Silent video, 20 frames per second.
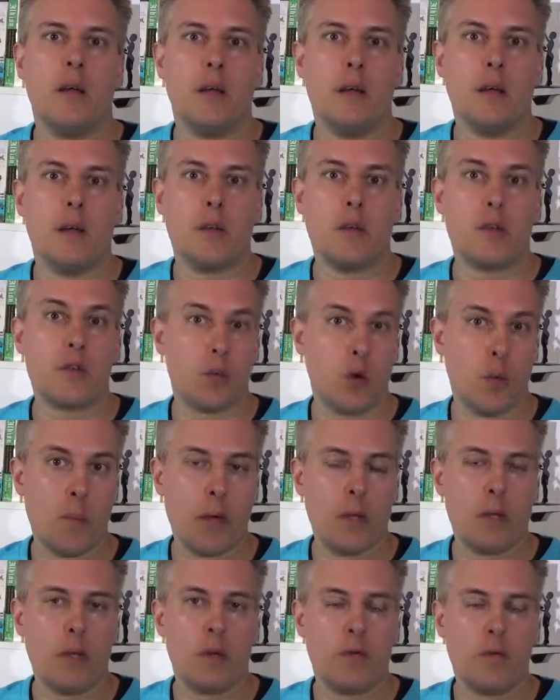uh, so
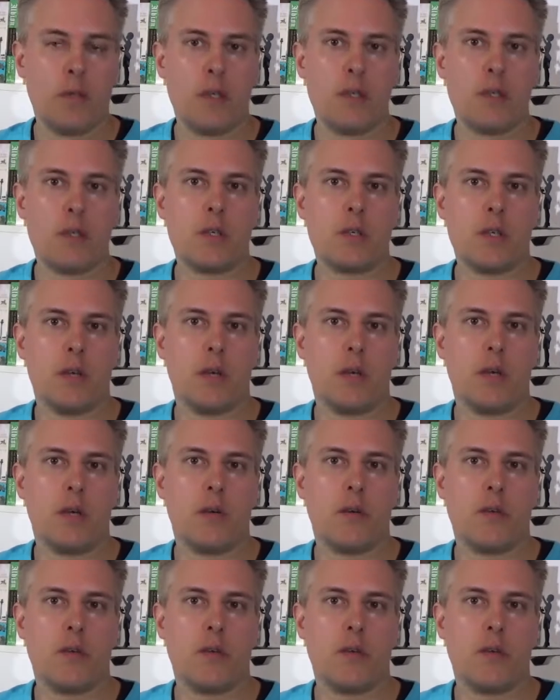many of these uh,